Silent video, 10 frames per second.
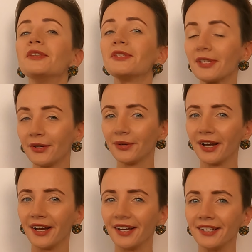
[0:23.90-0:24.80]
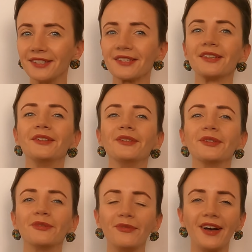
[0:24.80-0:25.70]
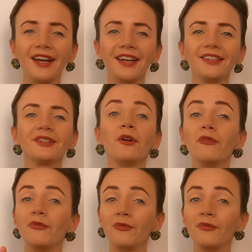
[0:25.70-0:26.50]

So guys, you'll find